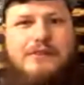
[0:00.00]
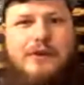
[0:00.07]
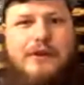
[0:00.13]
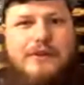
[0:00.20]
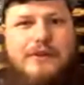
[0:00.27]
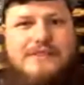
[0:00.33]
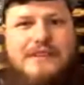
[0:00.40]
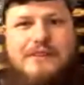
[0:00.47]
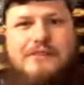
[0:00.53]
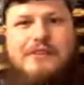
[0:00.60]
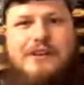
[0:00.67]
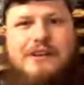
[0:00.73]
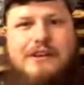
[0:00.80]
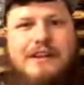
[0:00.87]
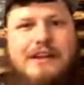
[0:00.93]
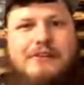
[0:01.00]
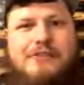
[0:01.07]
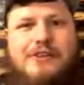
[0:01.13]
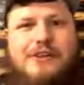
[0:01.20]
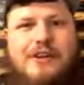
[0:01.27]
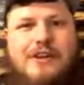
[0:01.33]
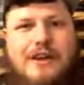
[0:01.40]
oil scent right
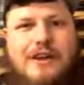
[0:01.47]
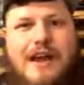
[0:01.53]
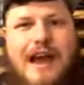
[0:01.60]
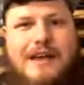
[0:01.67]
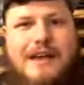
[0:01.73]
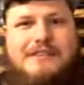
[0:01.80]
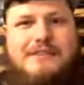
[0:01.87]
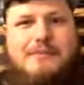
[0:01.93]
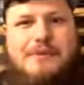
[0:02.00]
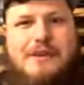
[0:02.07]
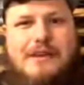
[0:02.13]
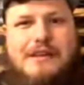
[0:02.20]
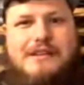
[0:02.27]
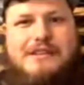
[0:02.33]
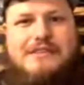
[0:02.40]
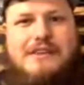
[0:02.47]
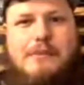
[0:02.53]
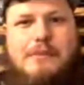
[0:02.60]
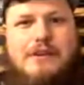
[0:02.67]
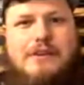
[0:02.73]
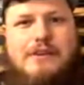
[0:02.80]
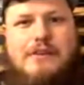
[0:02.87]
now has to be
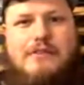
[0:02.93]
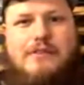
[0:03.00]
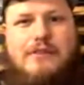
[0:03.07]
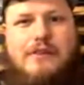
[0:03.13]
Summit